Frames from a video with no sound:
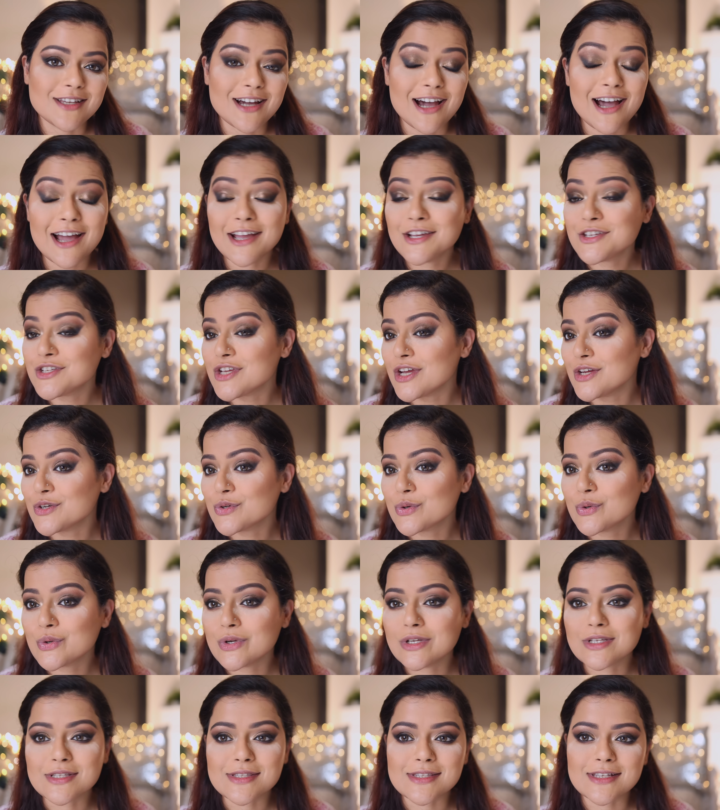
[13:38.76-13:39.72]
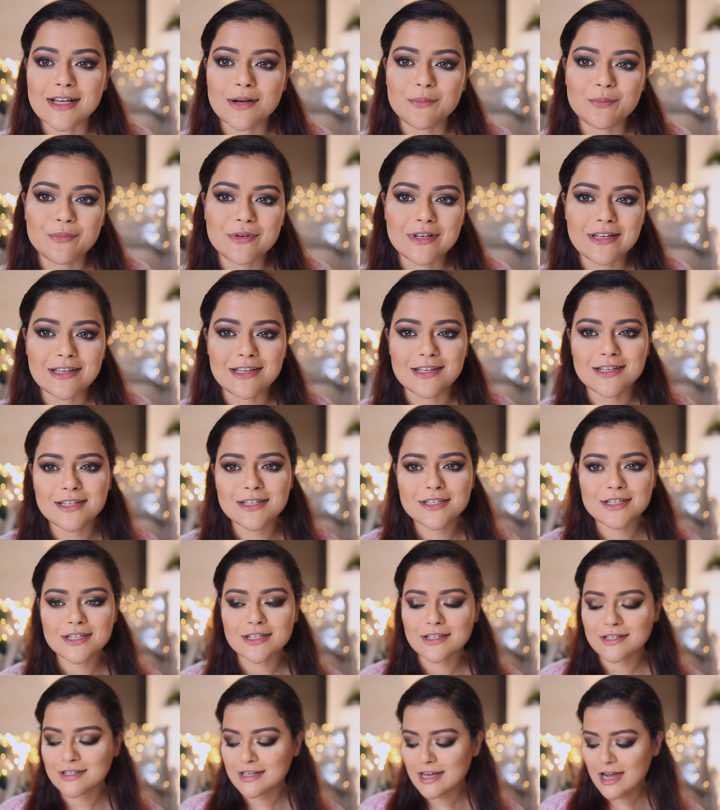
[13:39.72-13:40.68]
the eyeshadow is
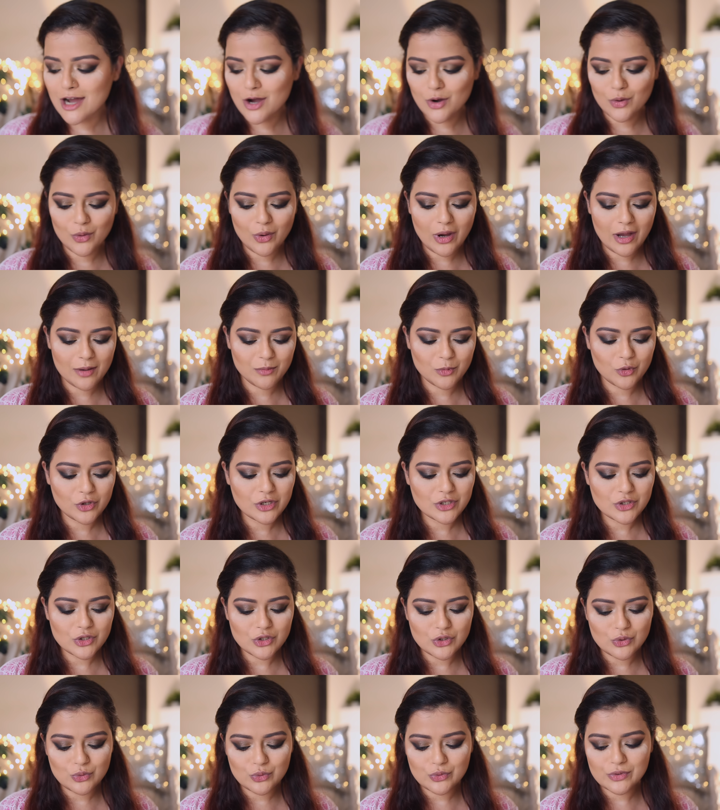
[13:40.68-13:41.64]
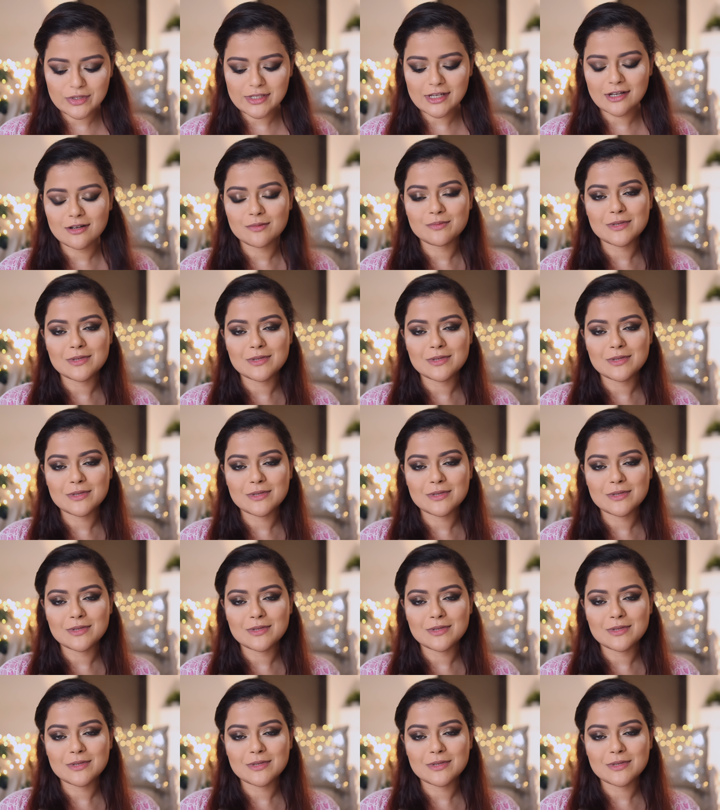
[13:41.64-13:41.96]
complete. Now I'm going to use a